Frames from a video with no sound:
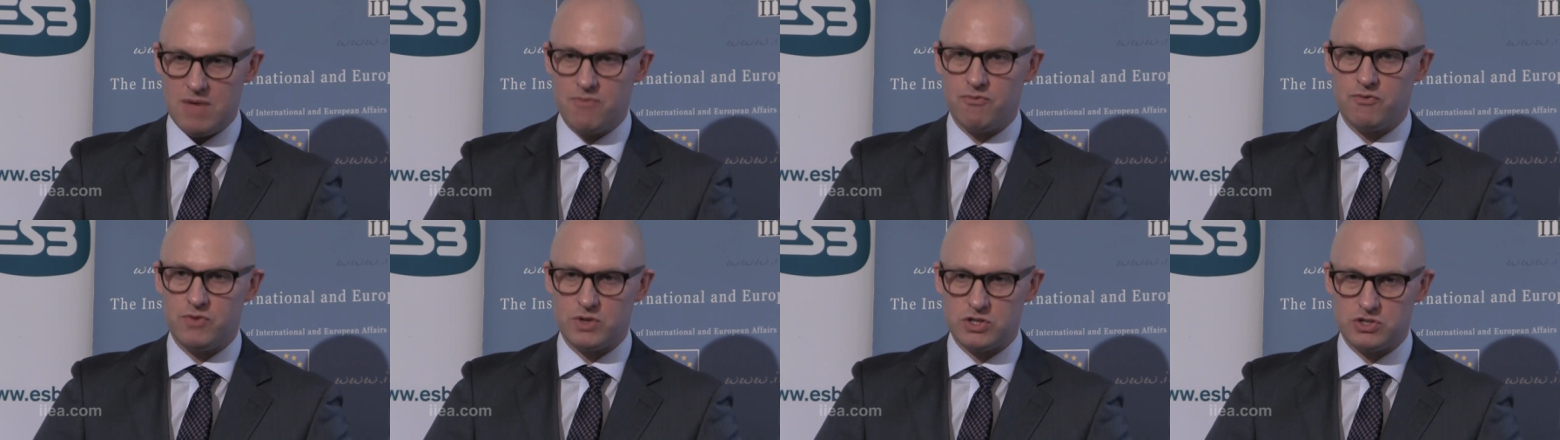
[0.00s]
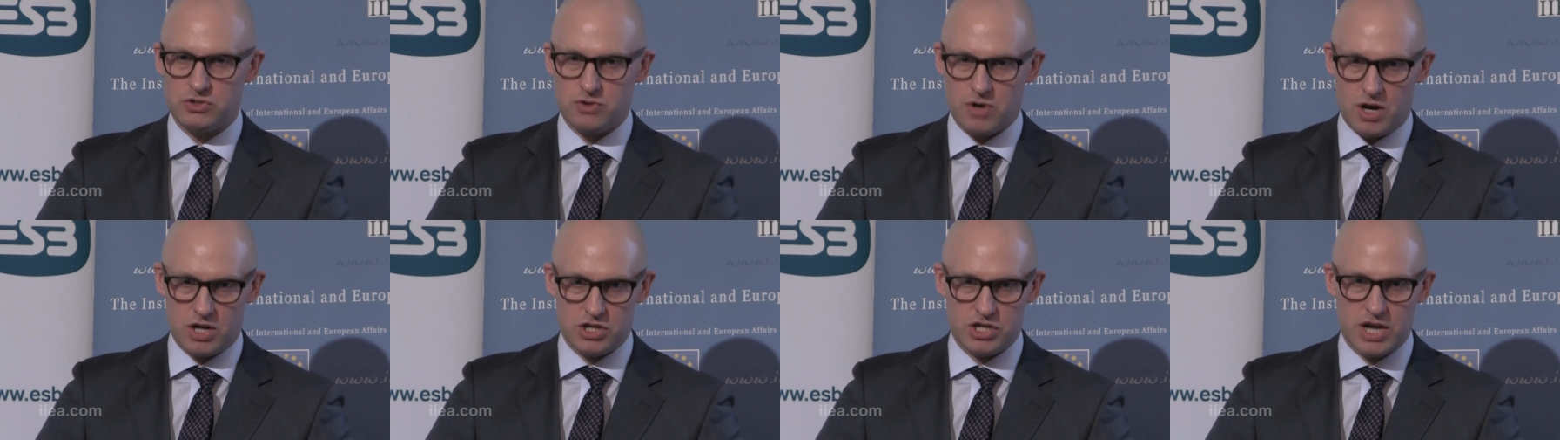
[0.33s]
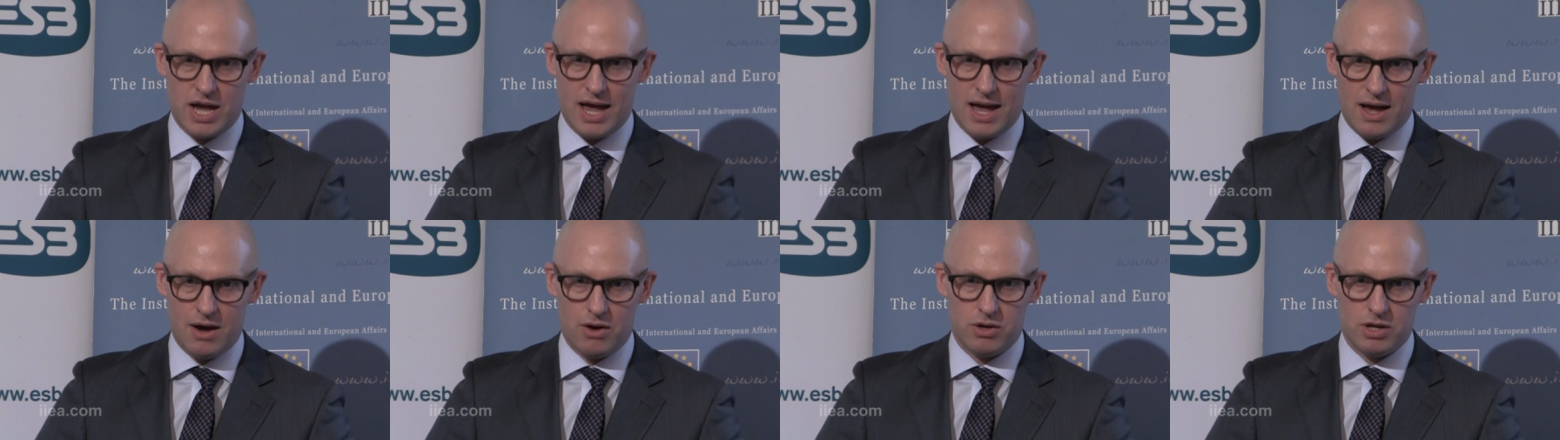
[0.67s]

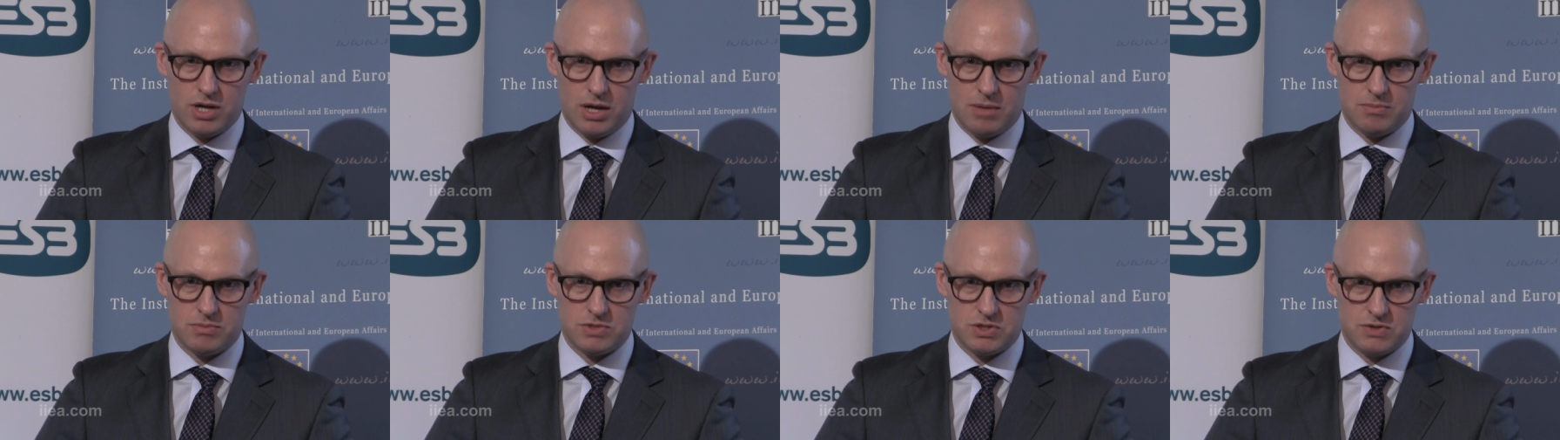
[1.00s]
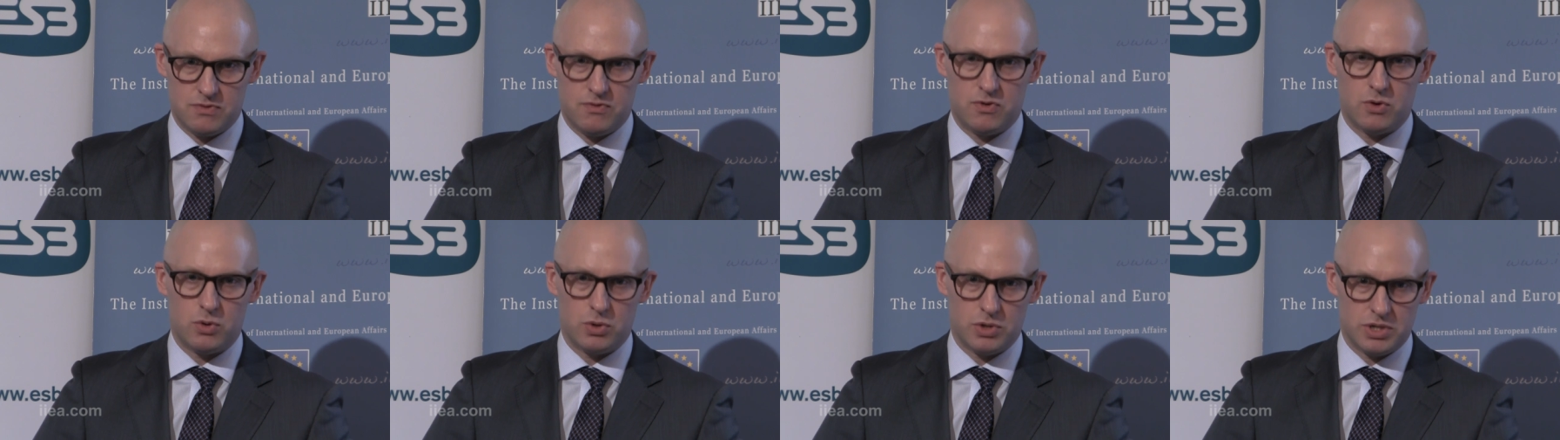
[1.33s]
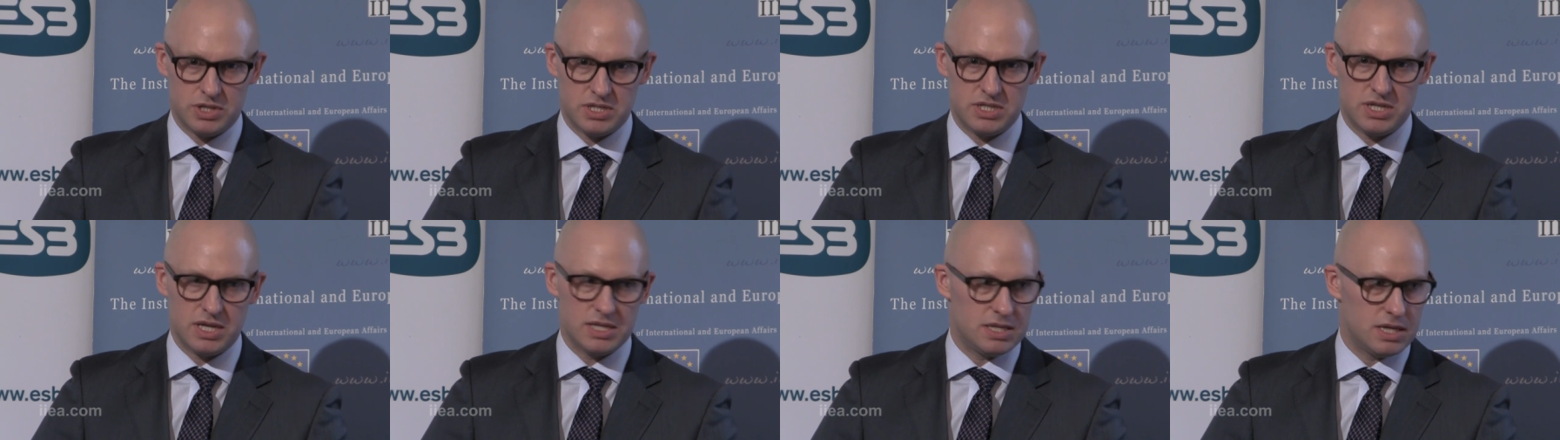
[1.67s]
infrastructure outcomes for
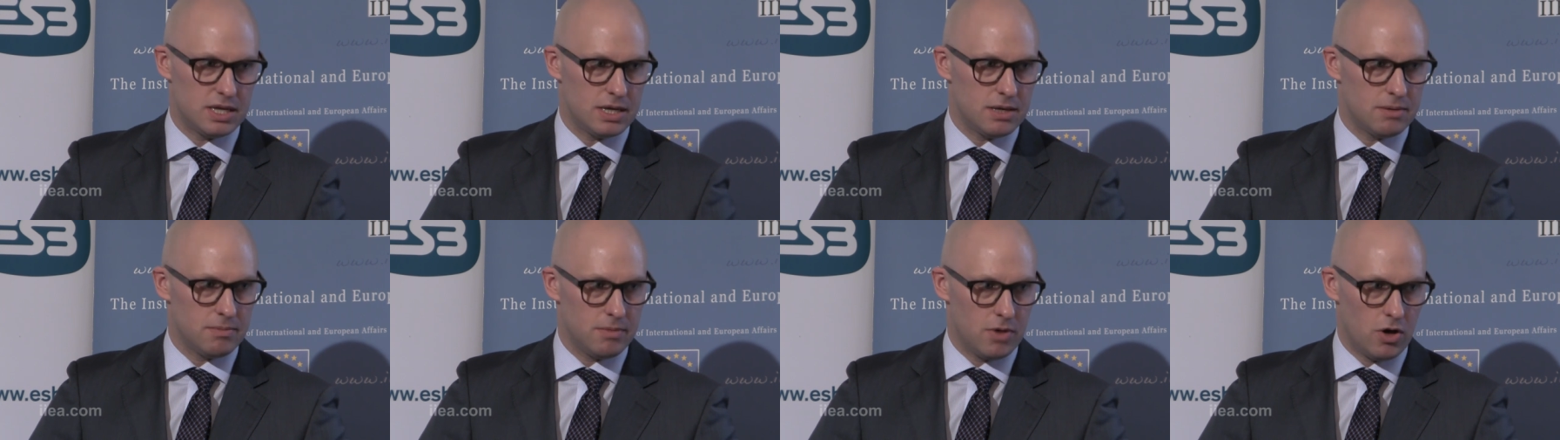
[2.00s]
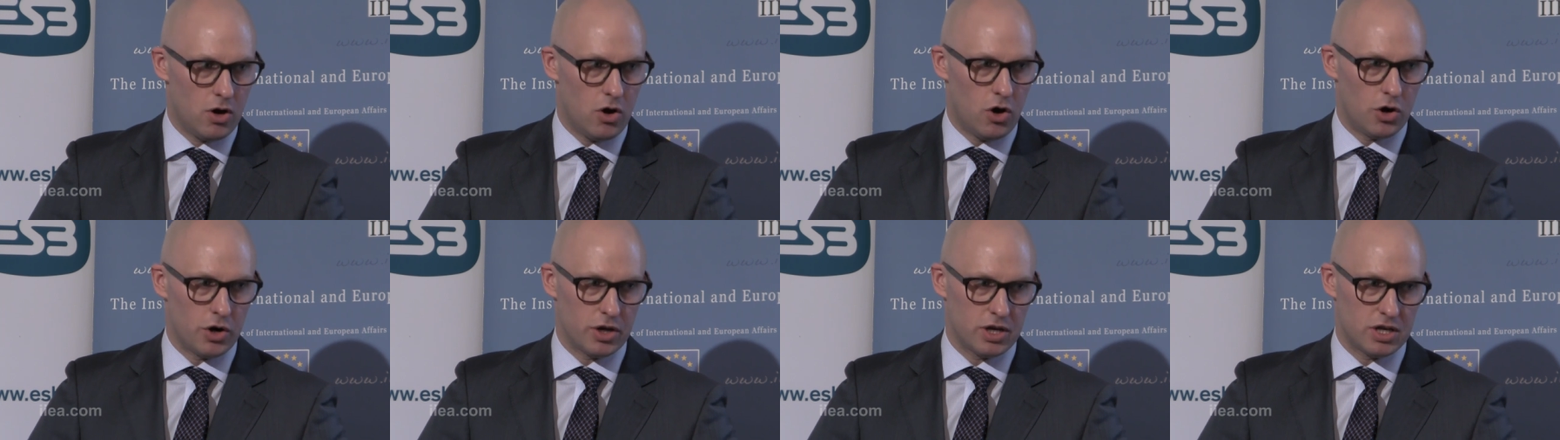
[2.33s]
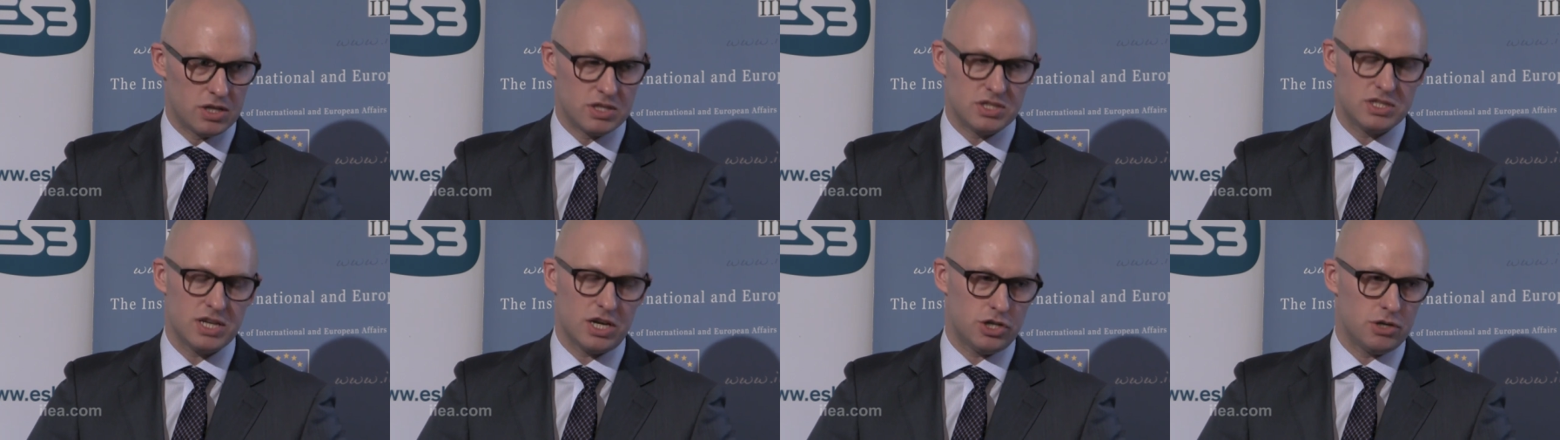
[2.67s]
the city on a
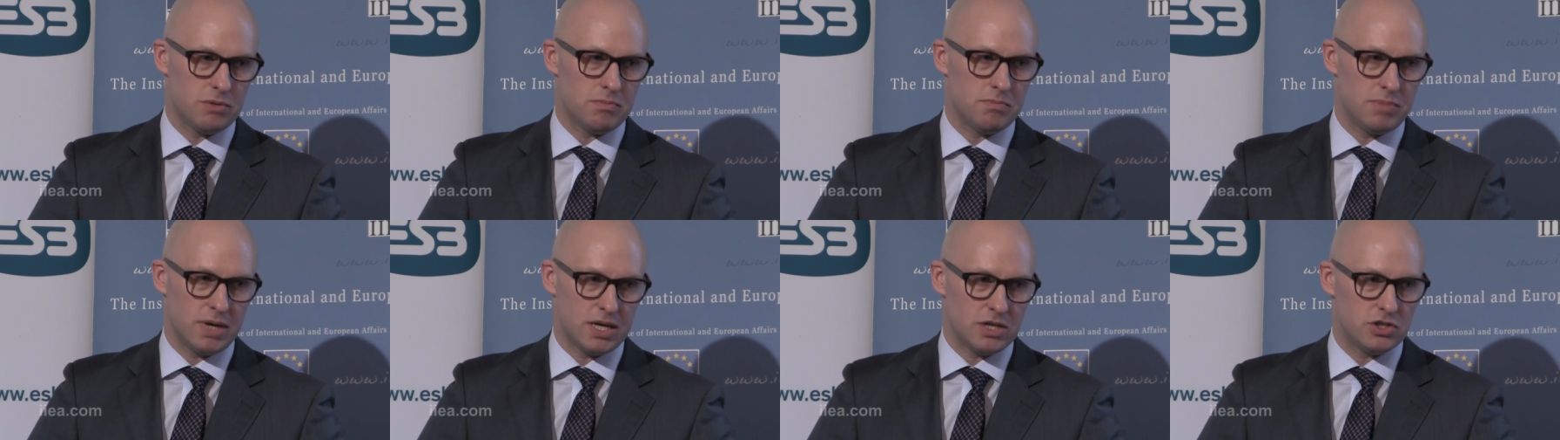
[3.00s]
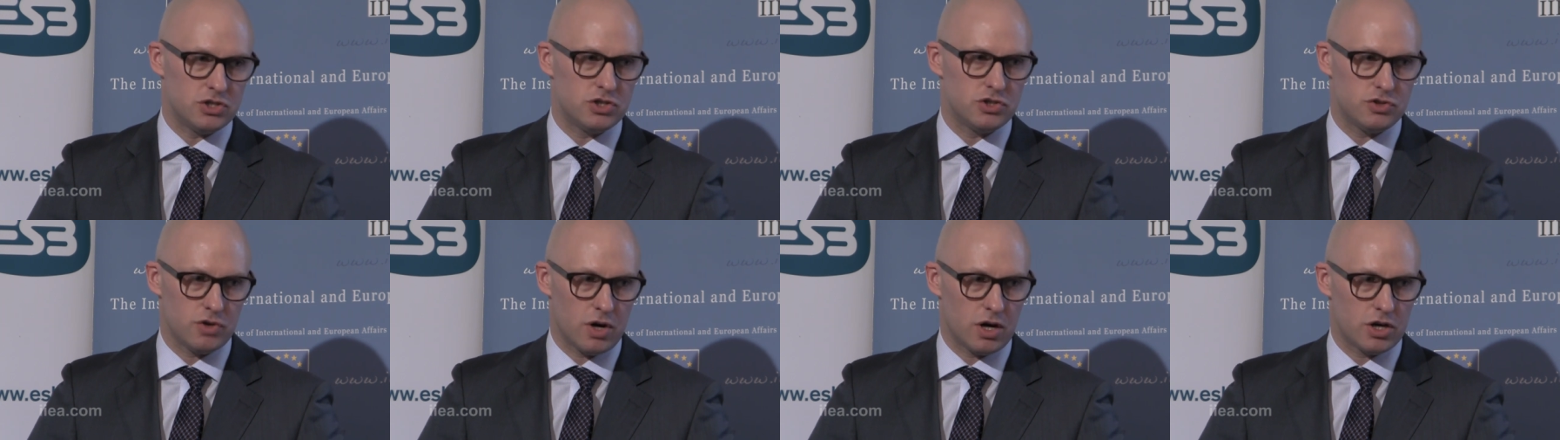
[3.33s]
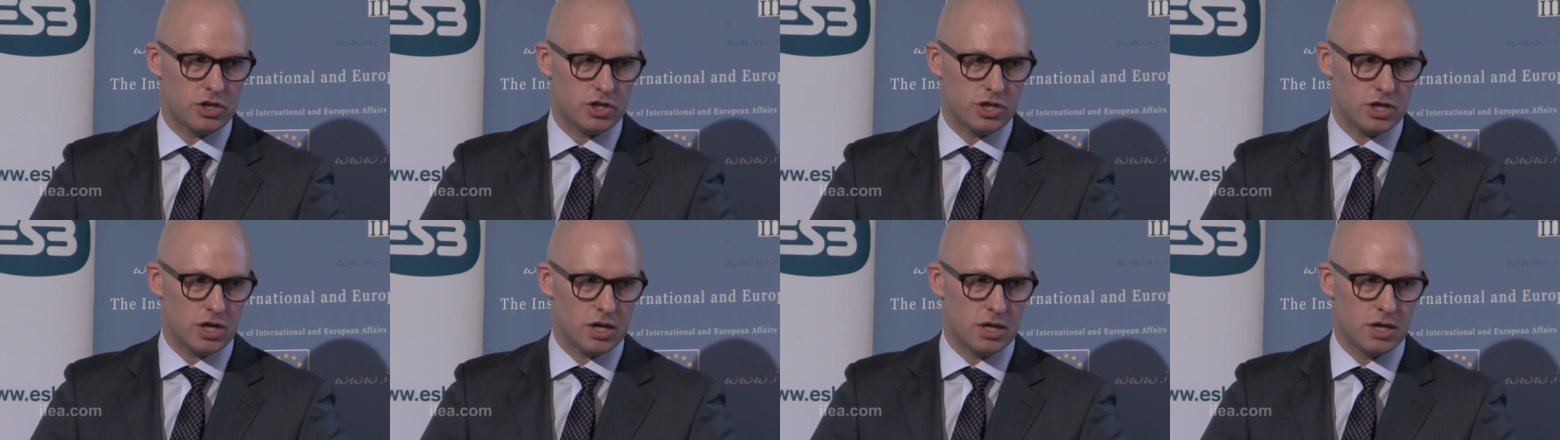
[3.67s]
concession-based
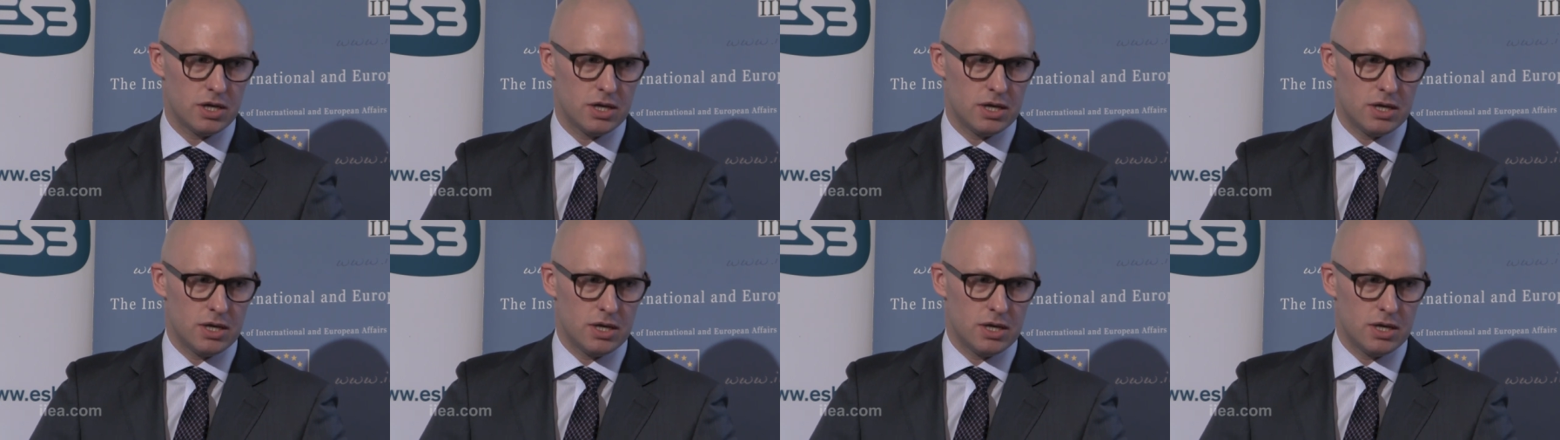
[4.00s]
structure.